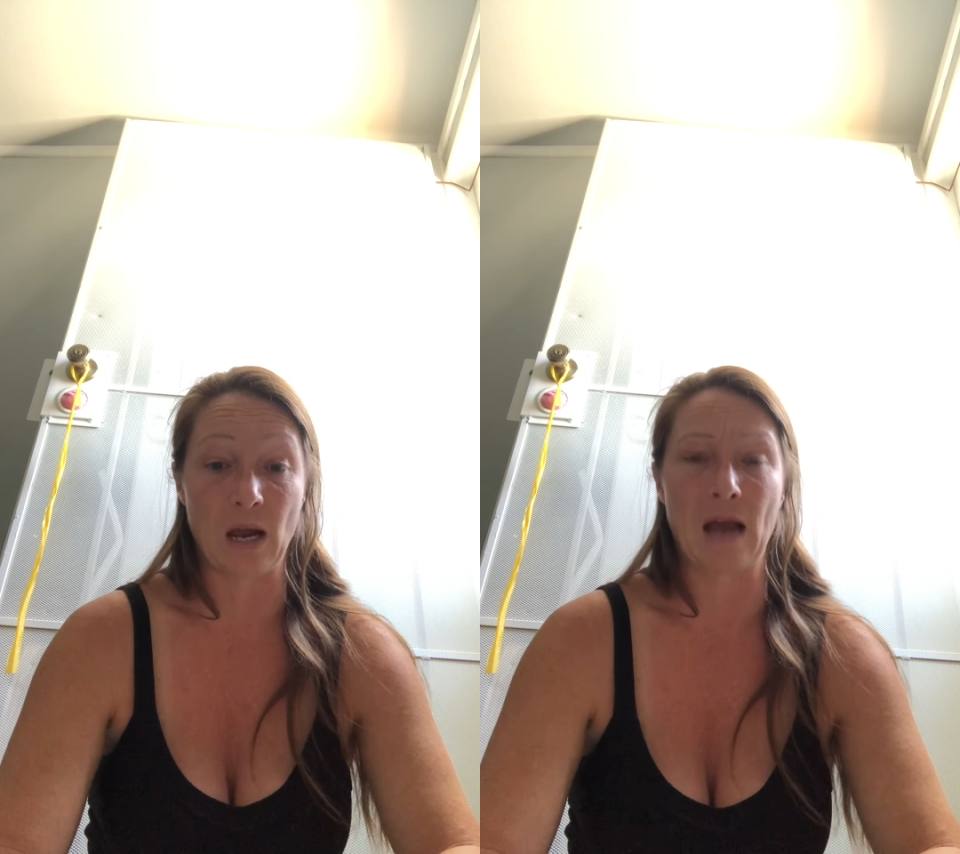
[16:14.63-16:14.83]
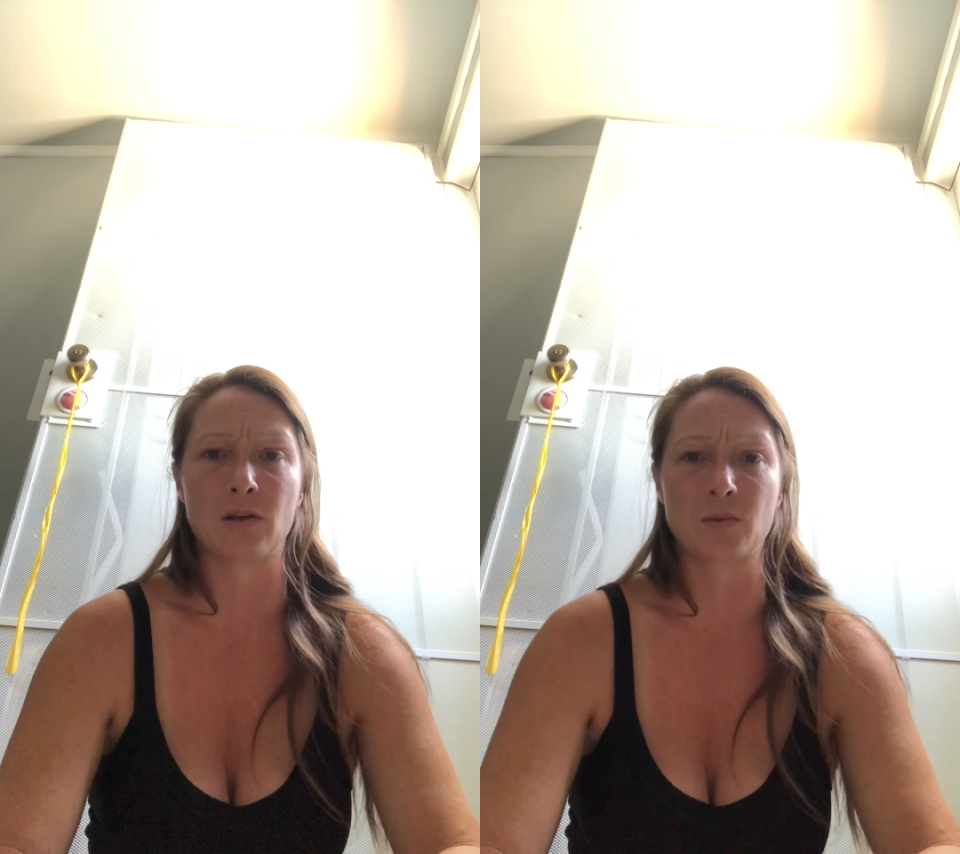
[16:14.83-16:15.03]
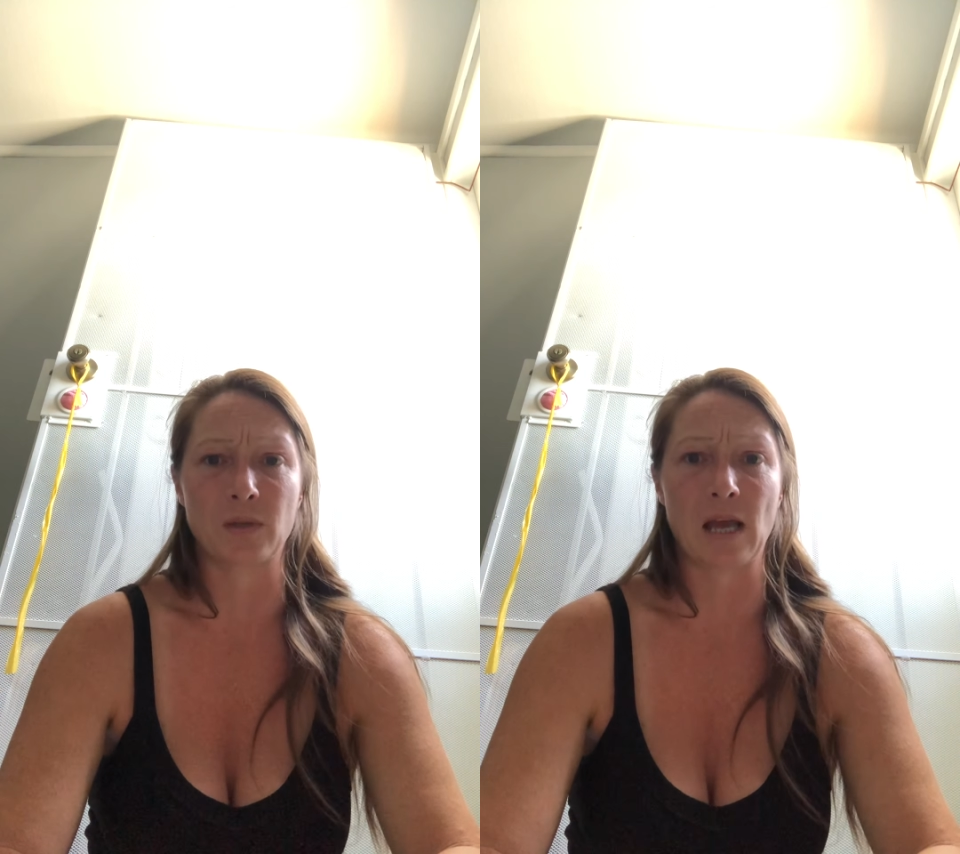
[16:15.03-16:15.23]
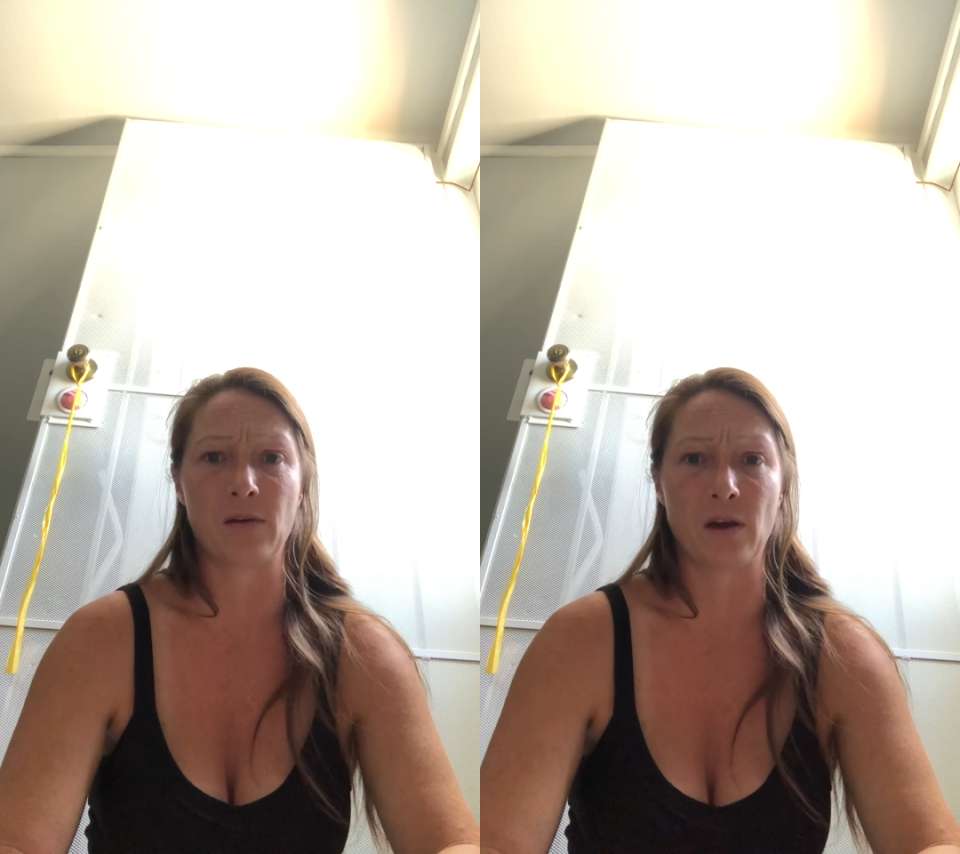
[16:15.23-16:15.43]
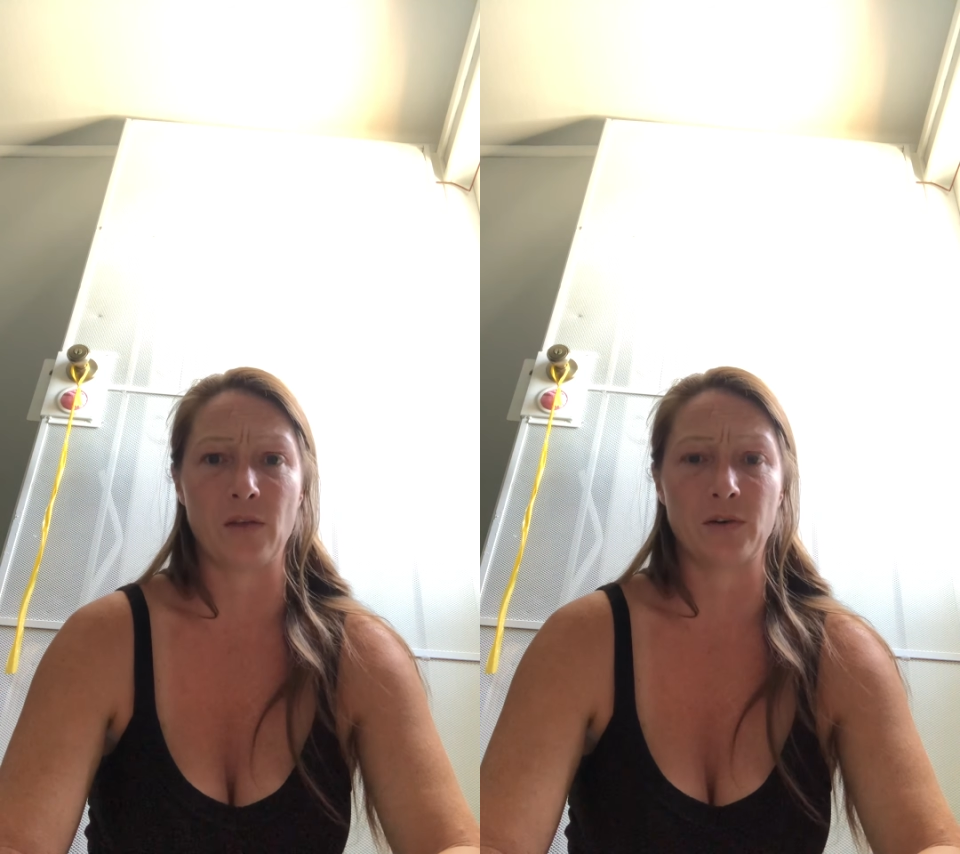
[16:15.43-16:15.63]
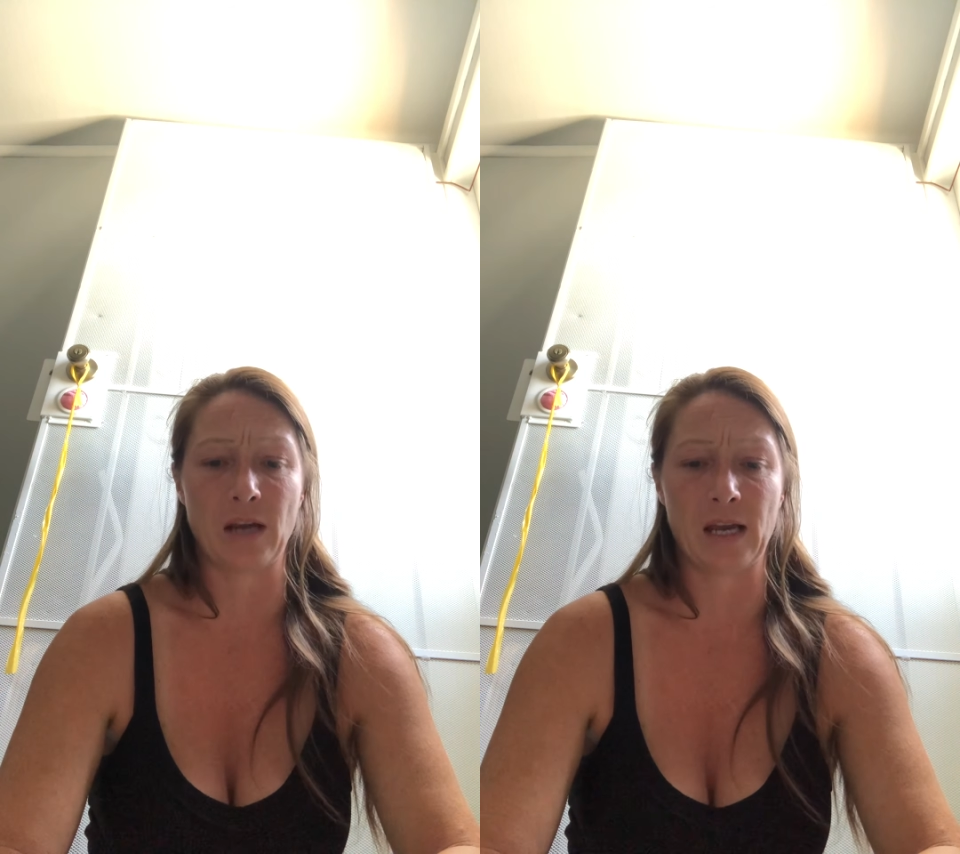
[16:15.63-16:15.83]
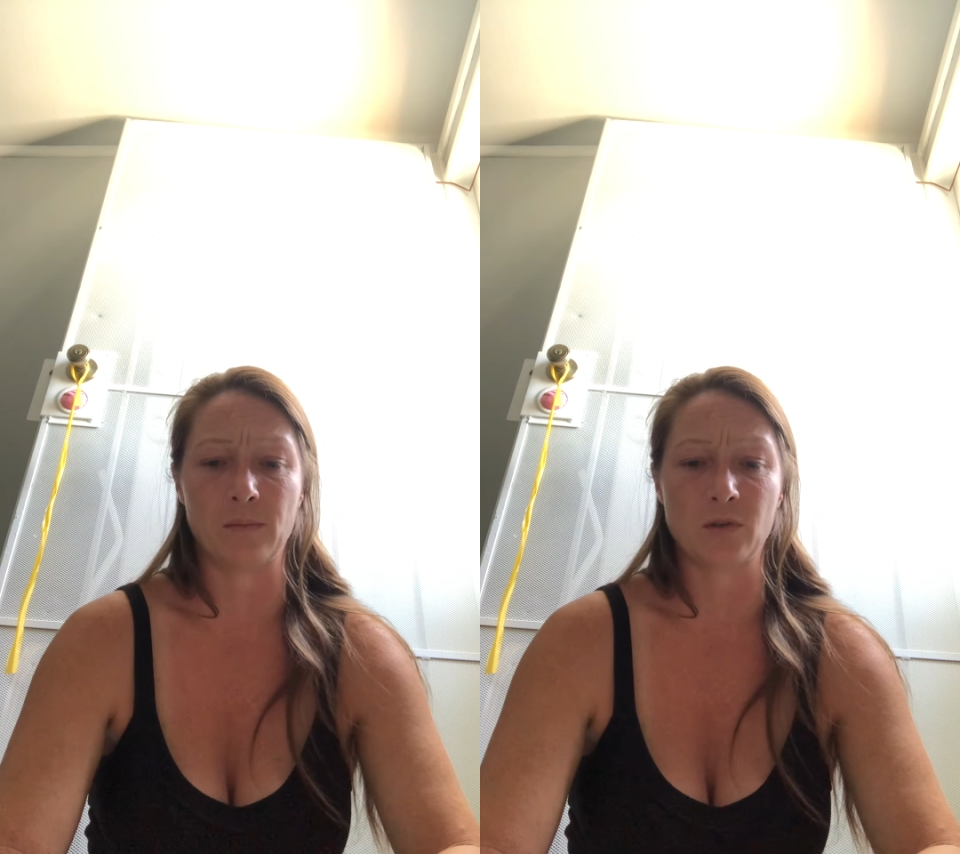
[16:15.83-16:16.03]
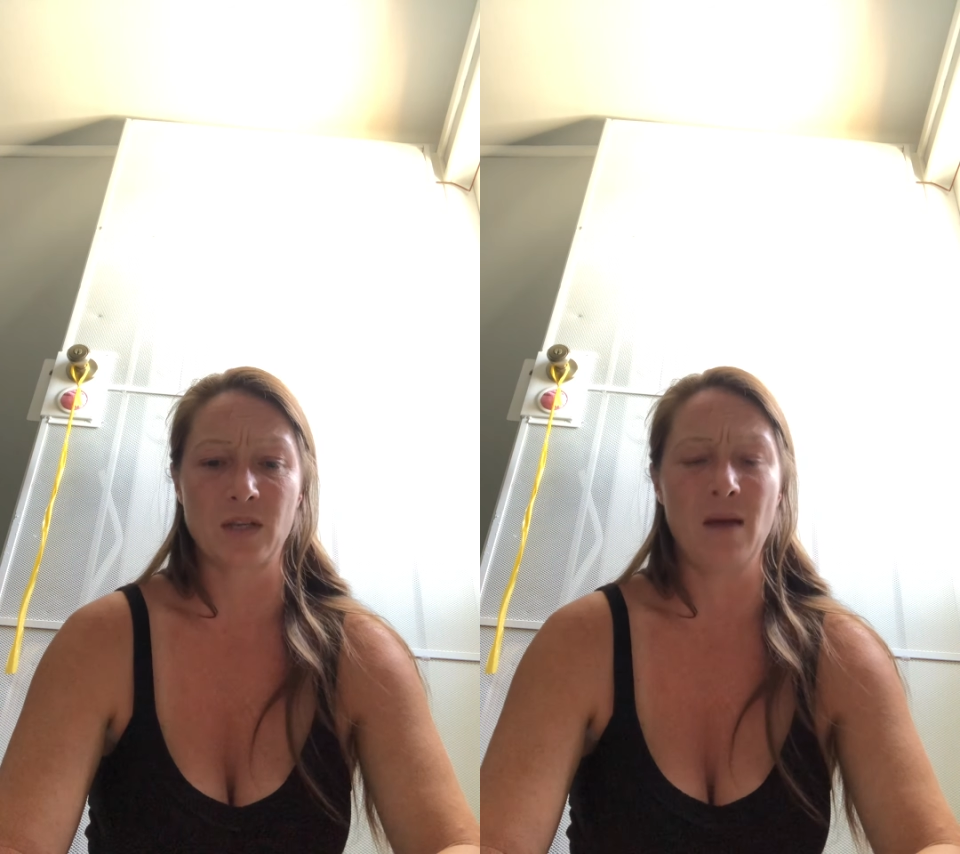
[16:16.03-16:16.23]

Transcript: house without other animals.